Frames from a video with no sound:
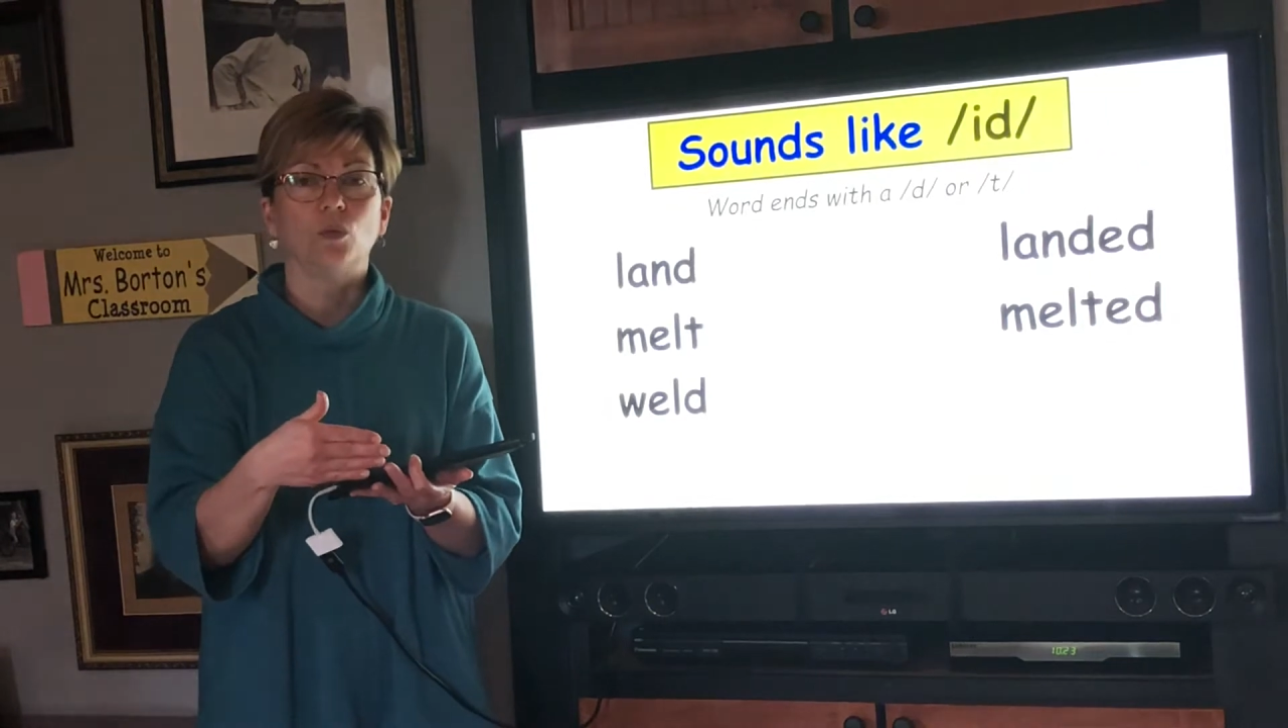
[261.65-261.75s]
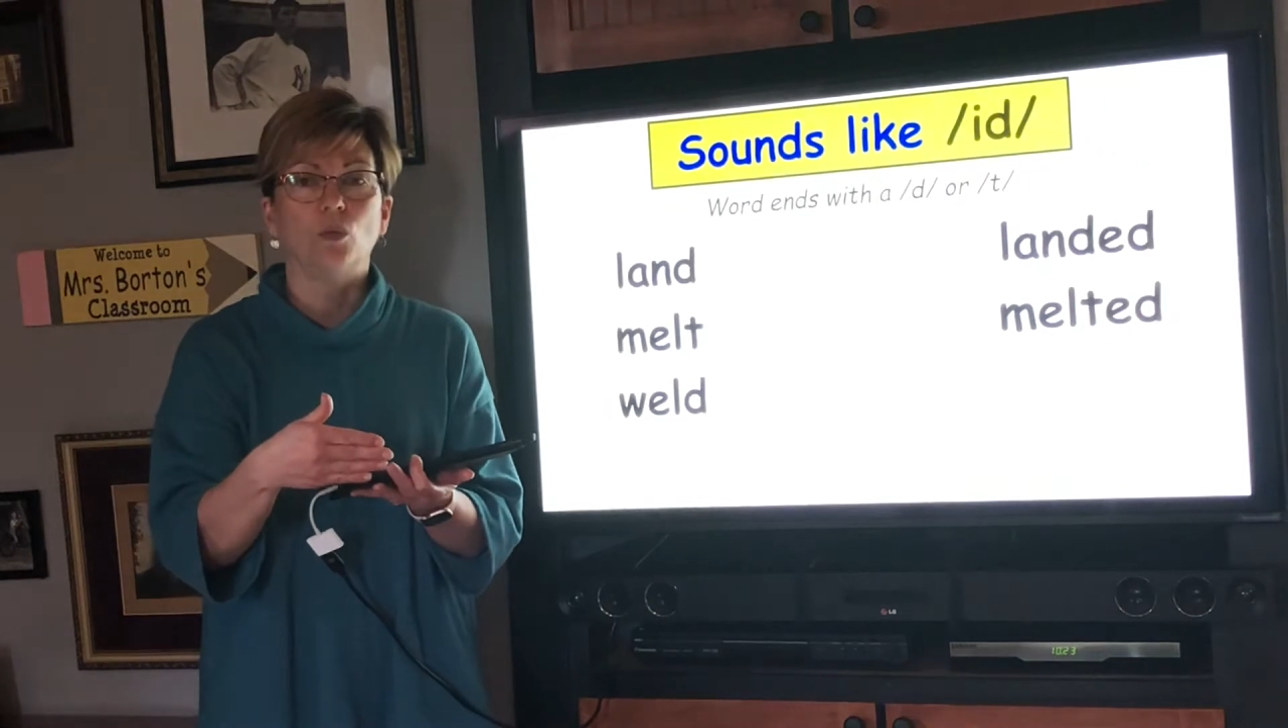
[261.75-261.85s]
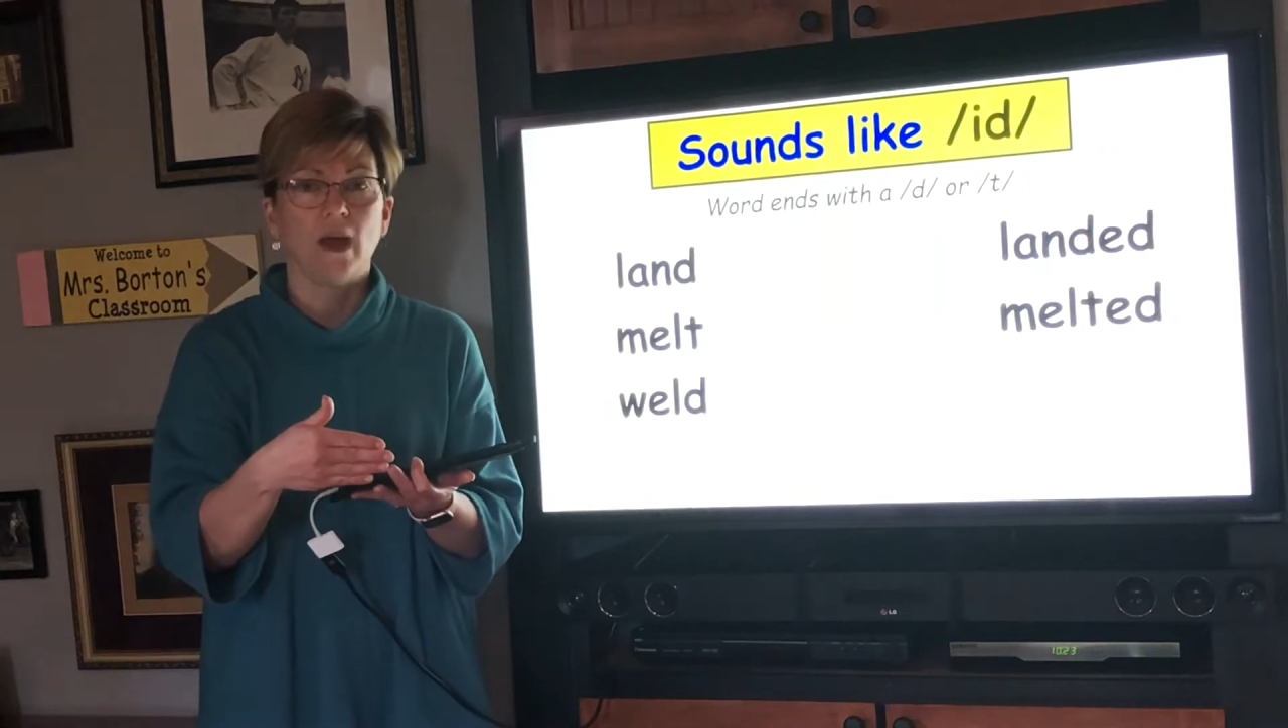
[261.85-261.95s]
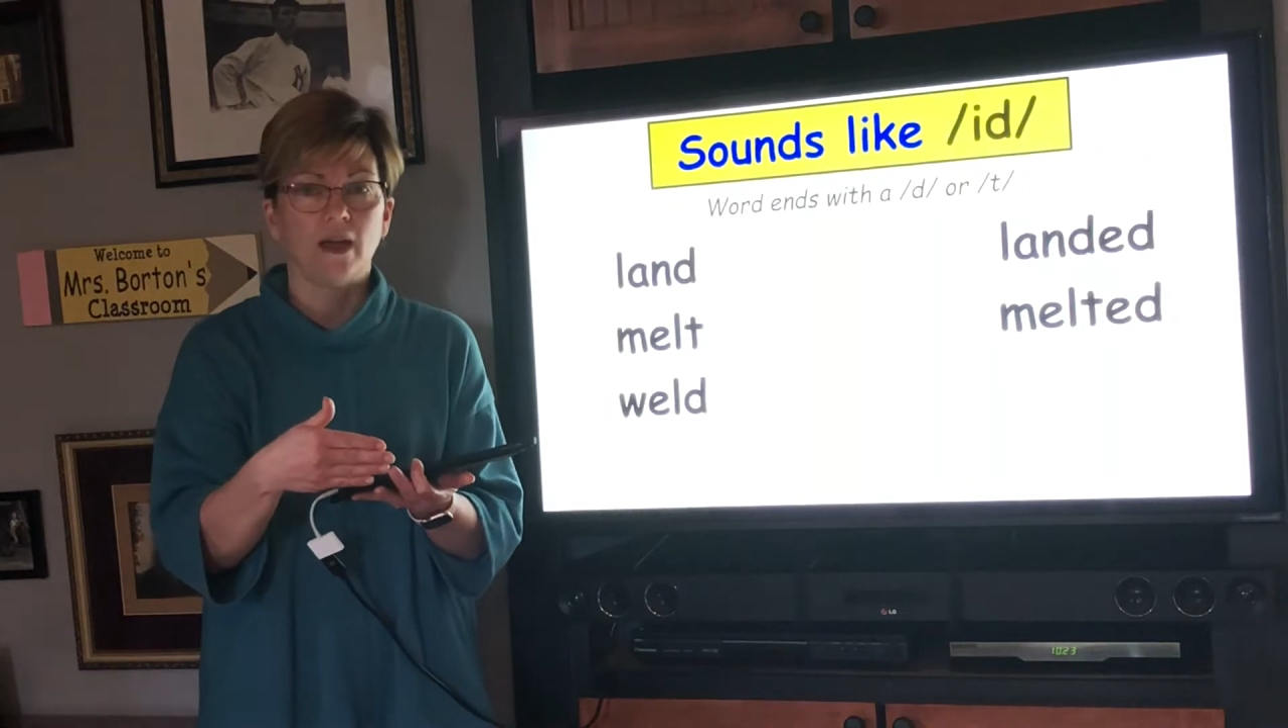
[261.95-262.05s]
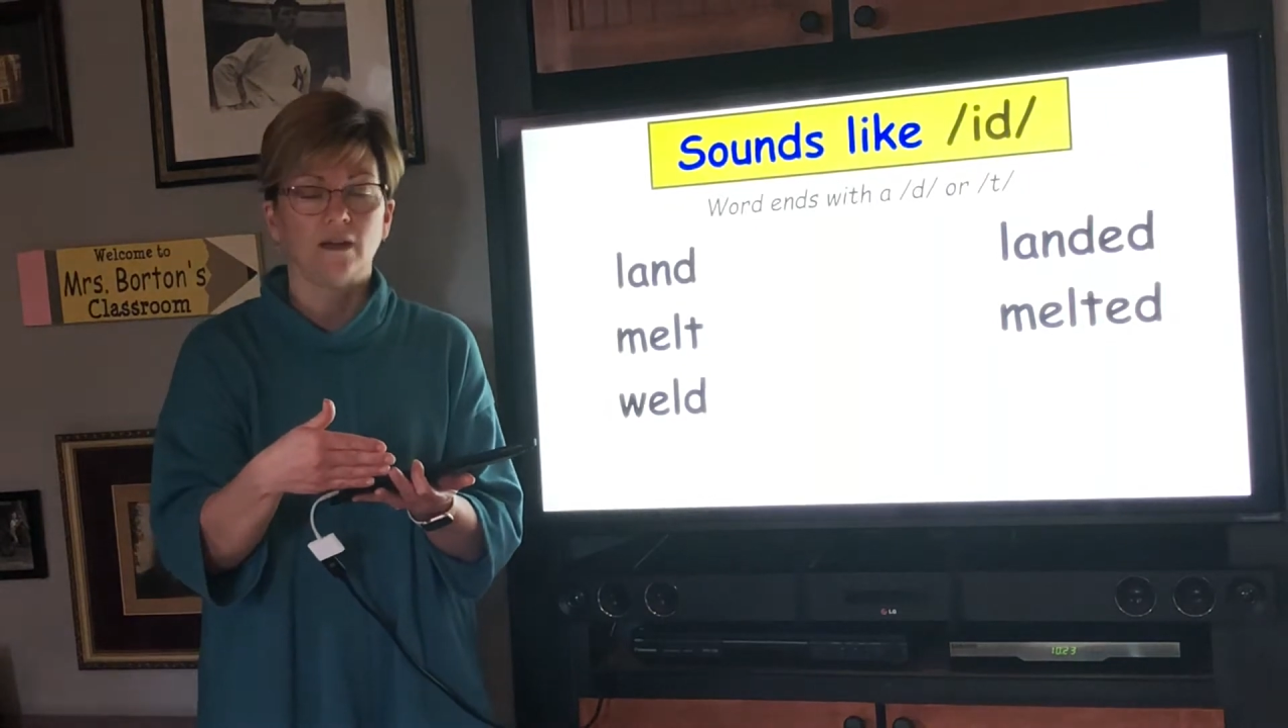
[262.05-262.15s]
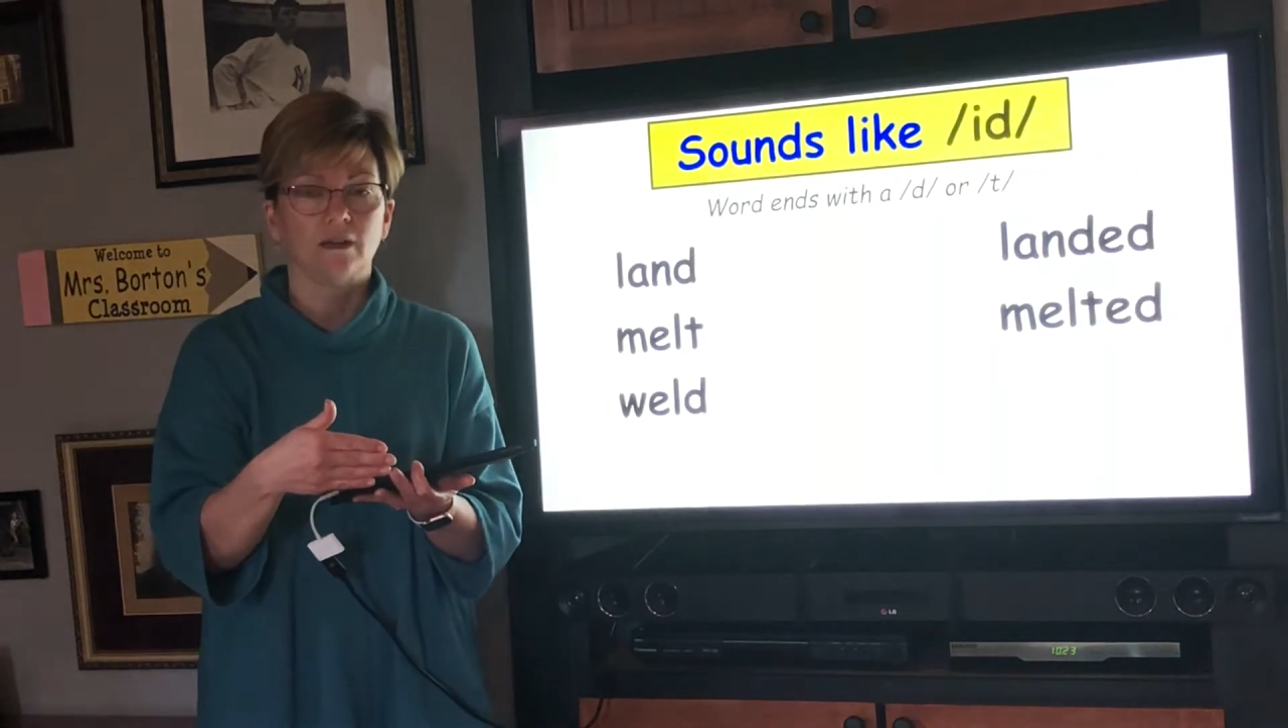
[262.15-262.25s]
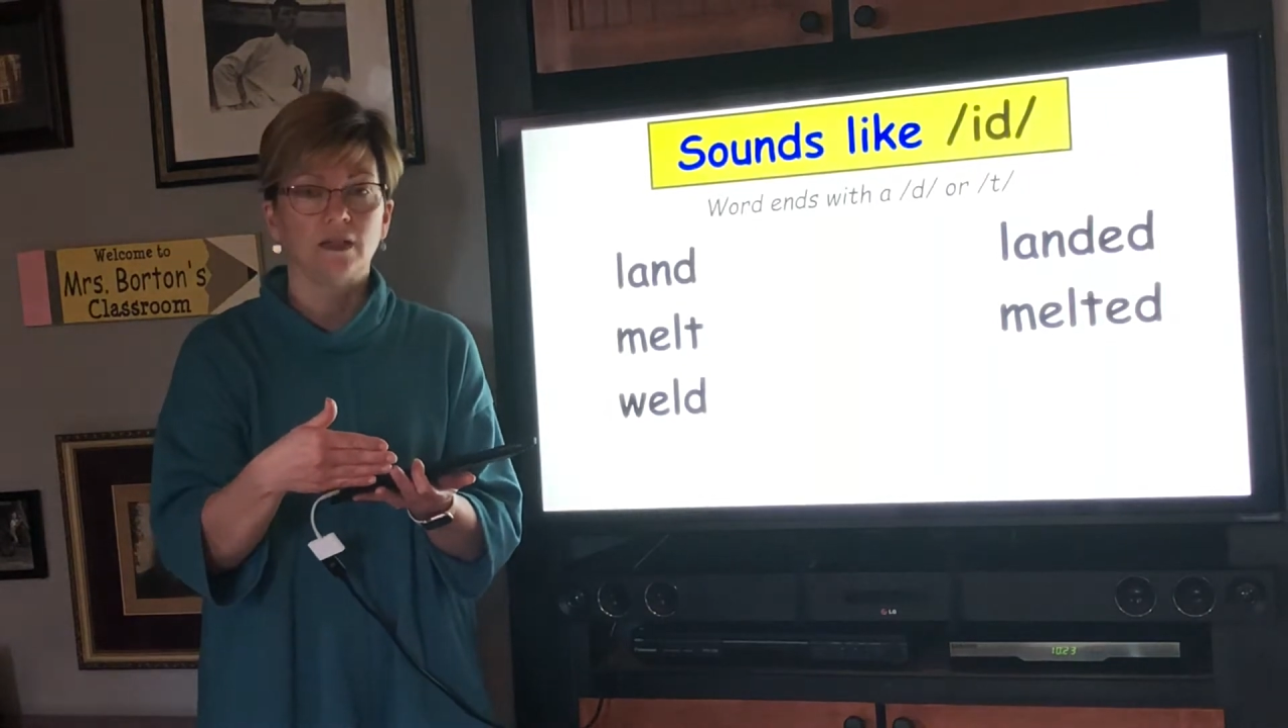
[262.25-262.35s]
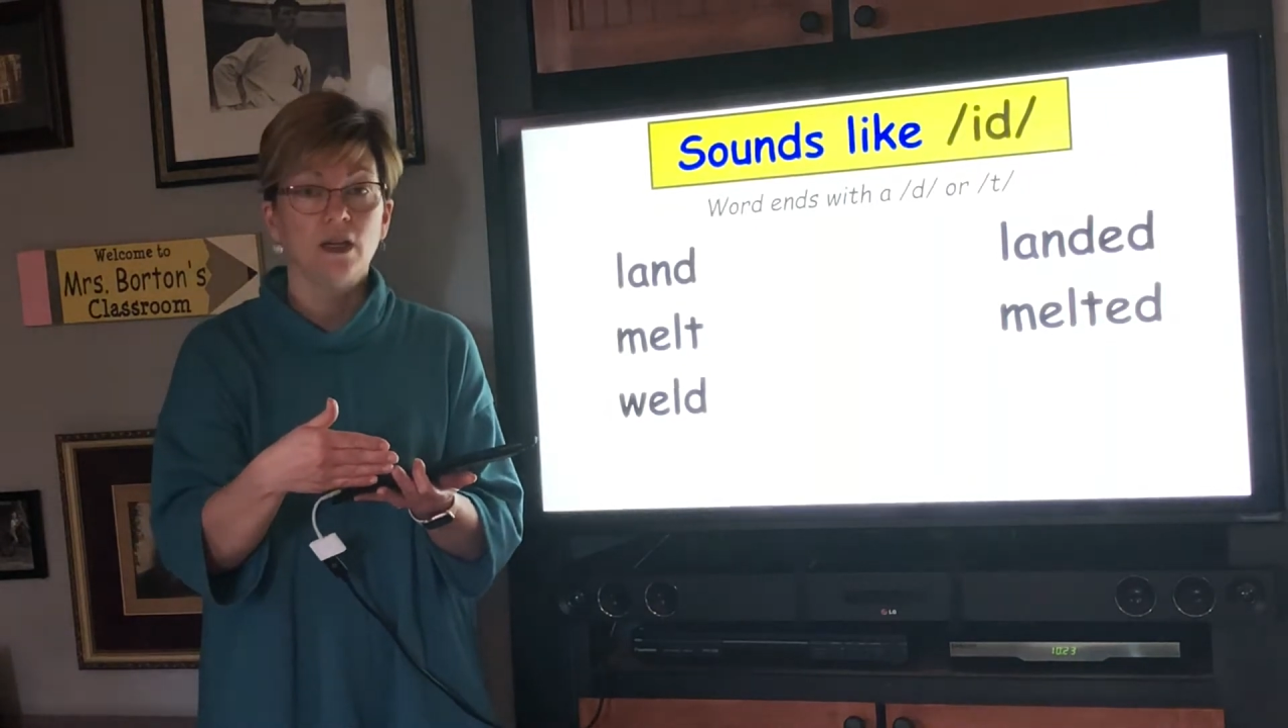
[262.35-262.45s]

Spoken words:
weld.